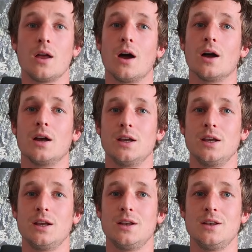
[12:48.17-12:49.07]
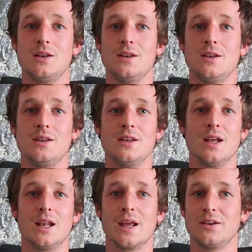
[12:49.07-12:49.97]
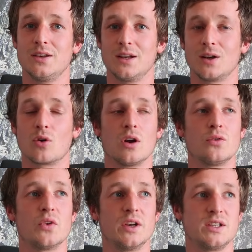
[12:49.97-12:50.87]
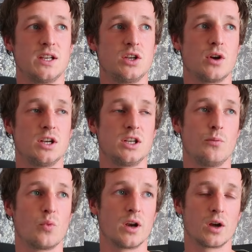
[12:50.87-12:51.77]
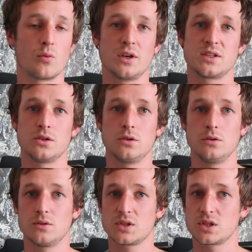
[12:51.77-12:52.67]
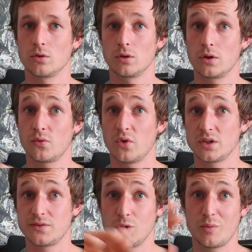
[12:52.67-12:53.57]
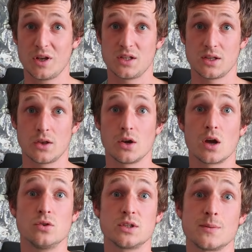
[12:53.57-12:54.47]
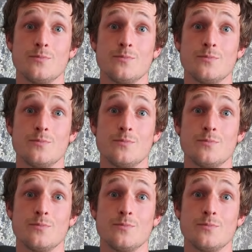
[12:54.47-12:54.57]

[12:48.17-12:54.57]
I nearly ended in quite a funny situation when I went to solo the first few pitches of the nose,